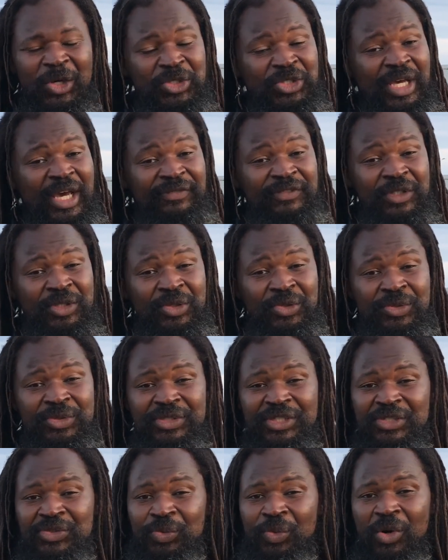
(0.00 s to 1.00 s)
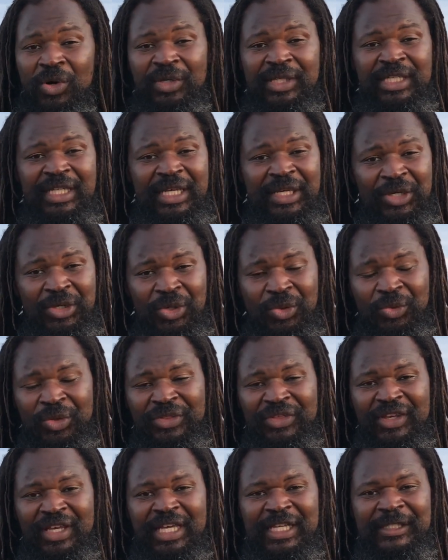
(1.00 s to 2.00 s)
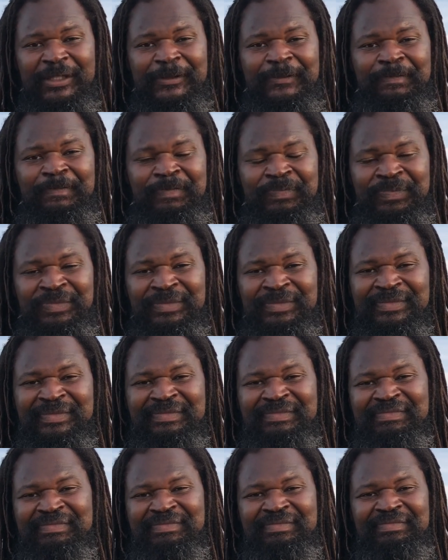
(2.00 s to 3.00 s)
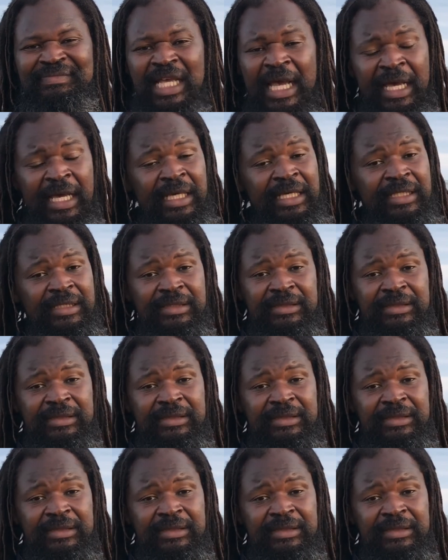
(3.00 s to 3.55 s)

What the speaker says: you have to do is just want it and go within. Hey,